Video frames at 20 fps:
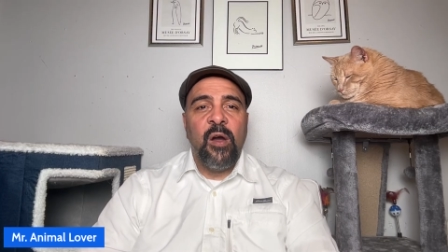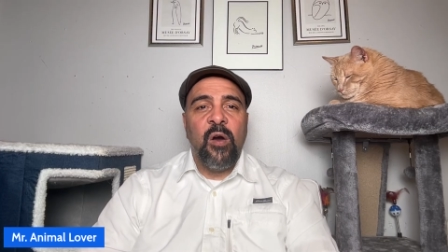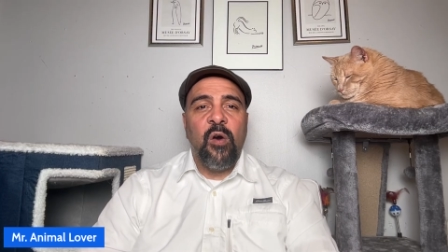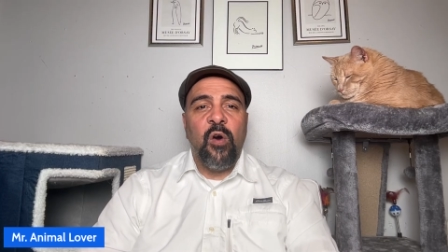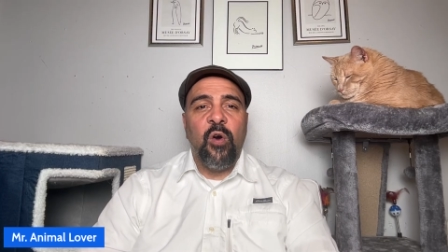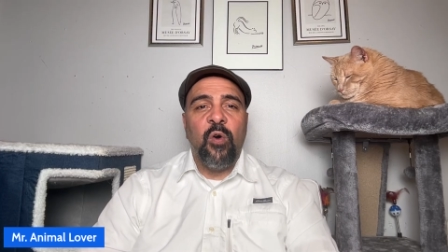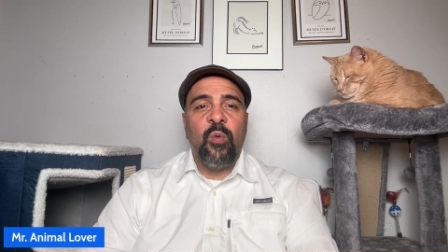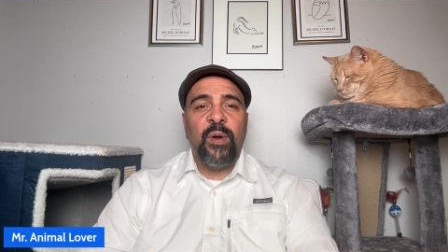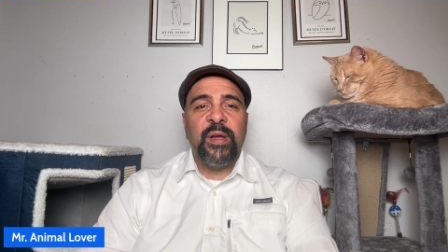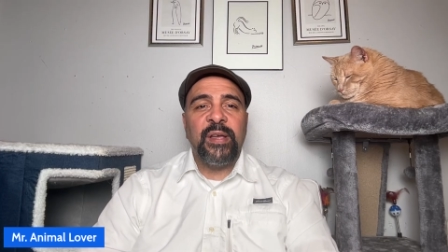
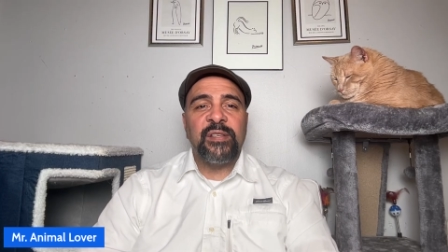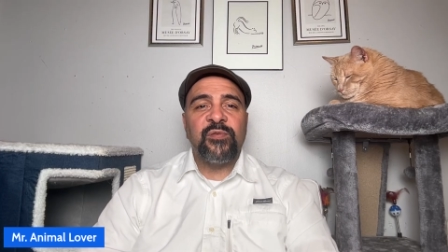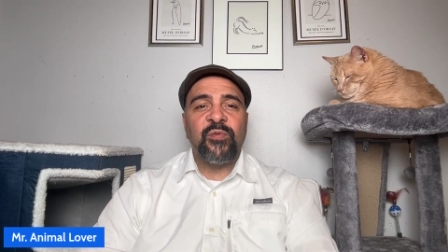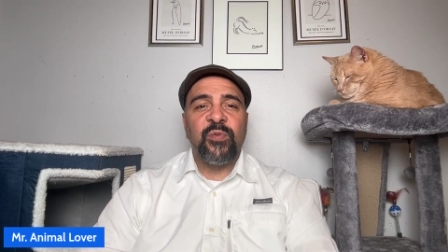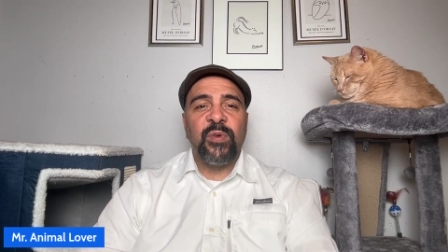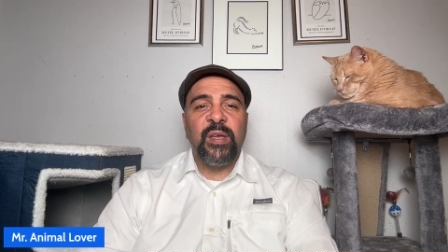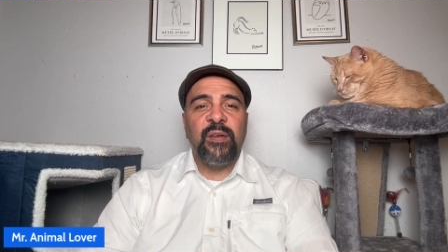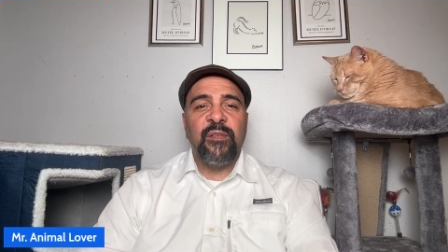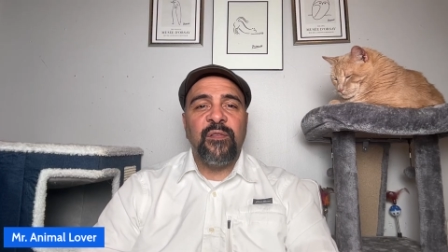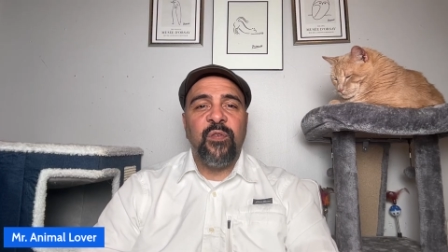Always
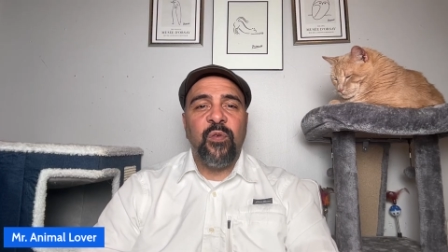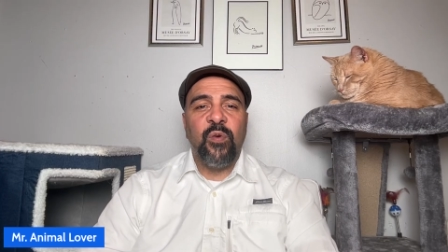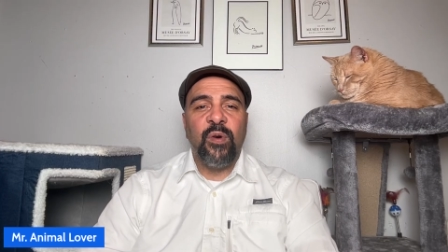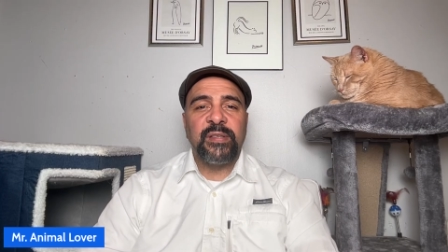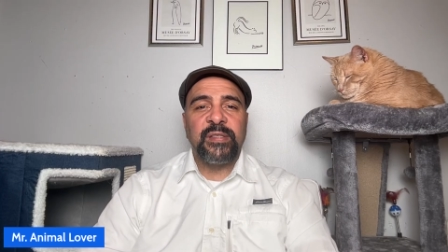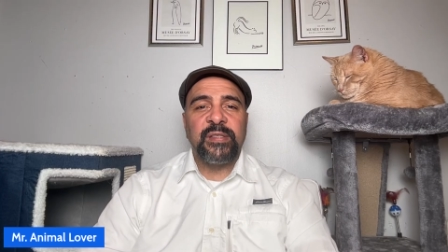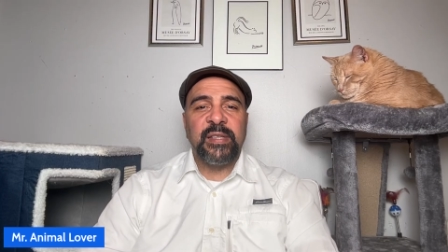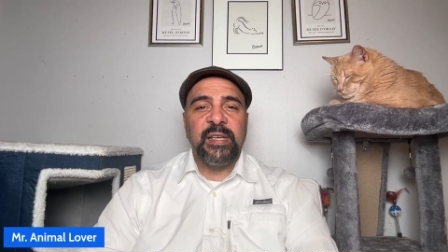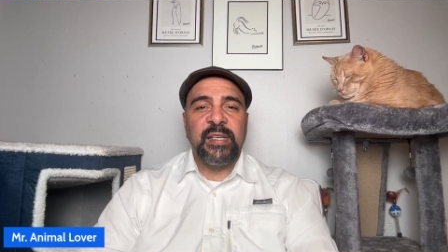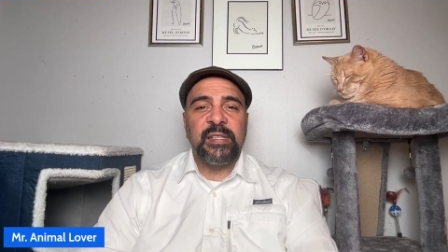
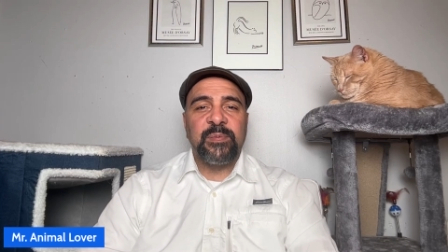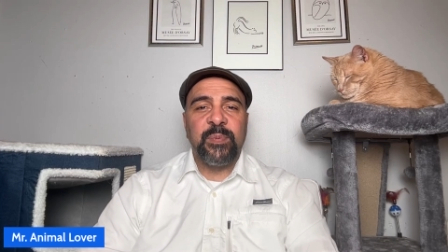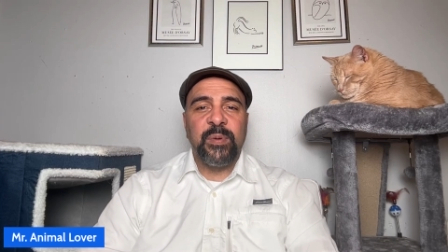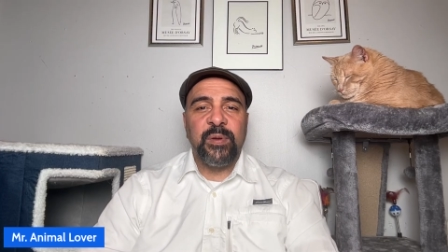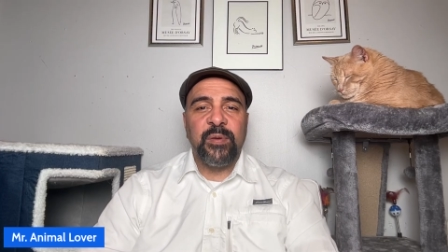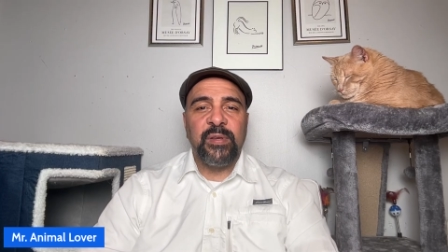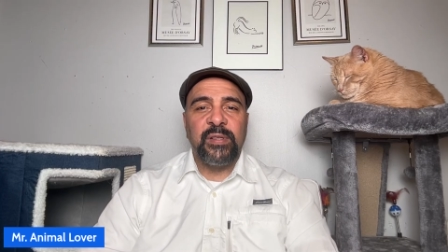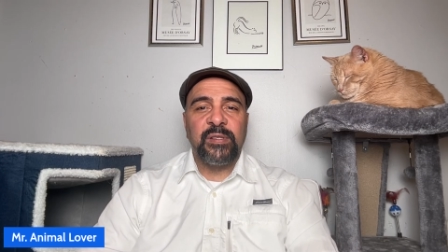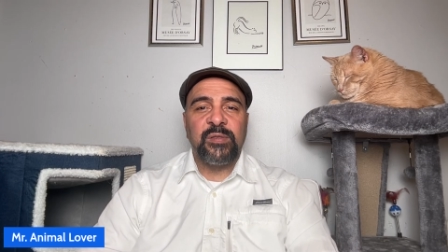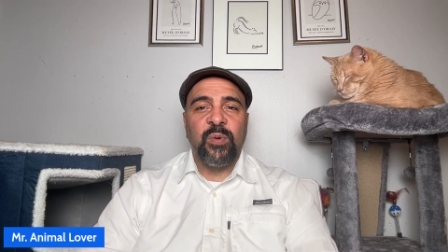reinforce the
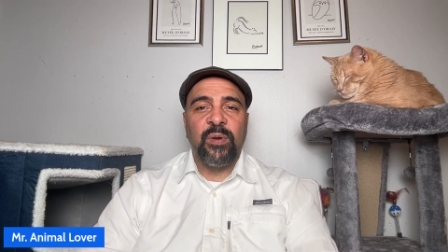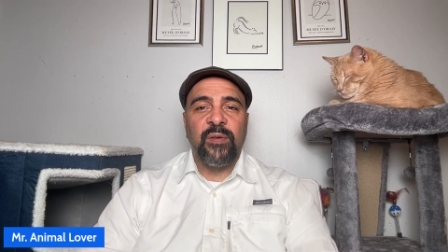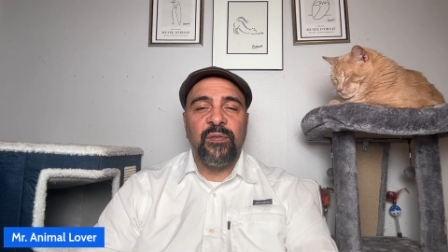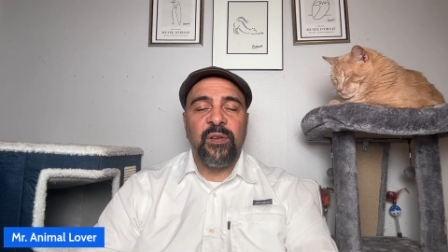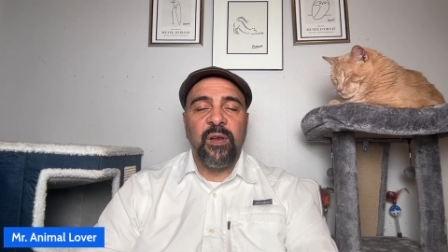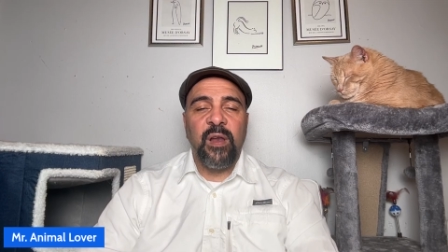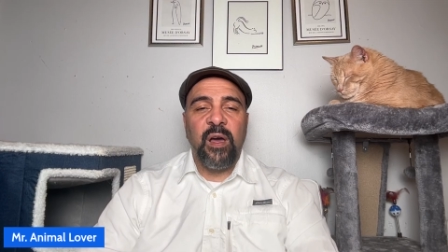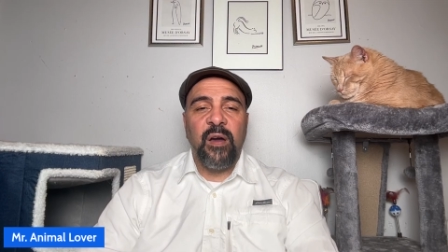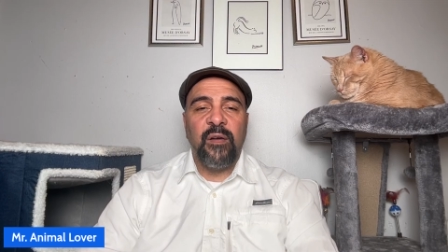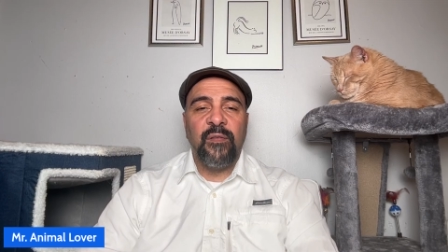experience with
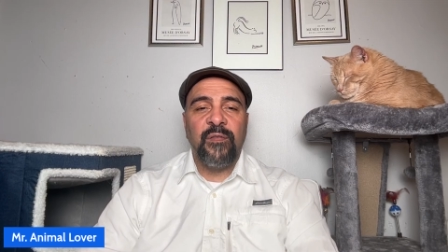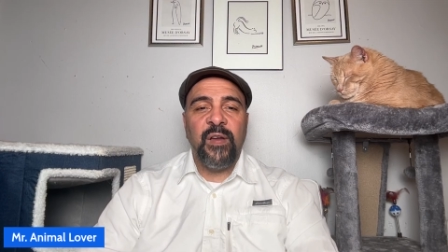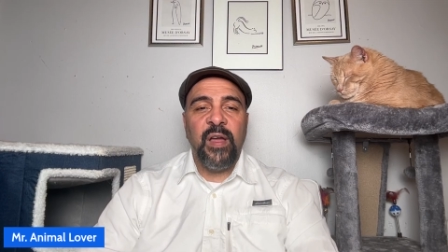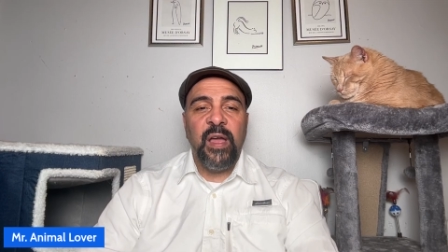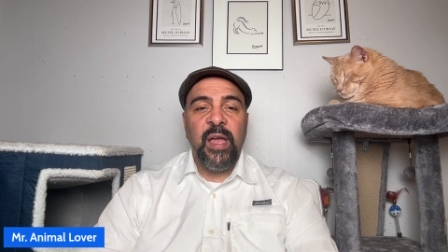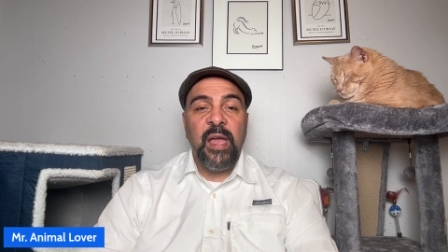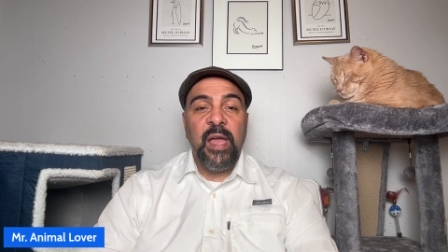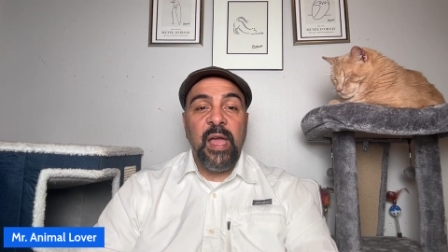love